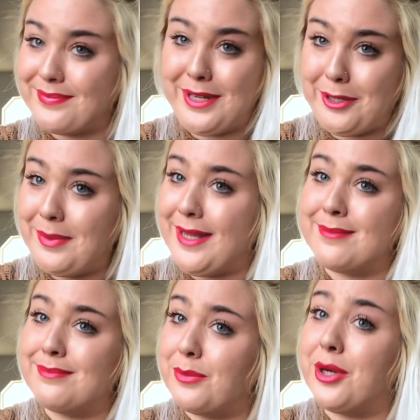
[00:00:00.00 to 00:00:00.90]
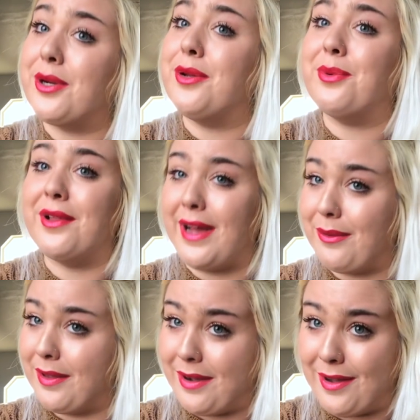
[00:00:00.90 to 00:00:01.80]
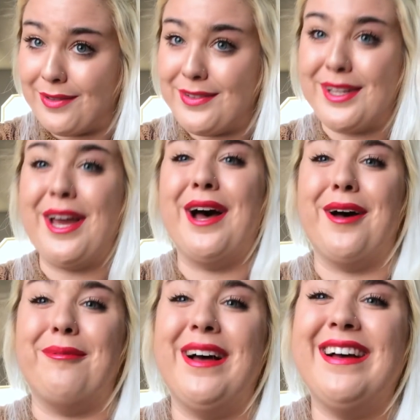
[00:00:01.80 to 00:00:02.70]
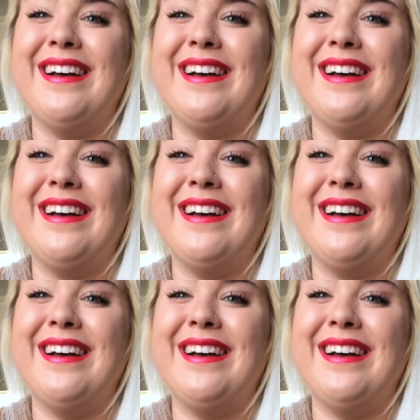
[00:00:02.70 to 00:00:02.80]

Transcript: there'll be more Goodwill outlet hauls to come.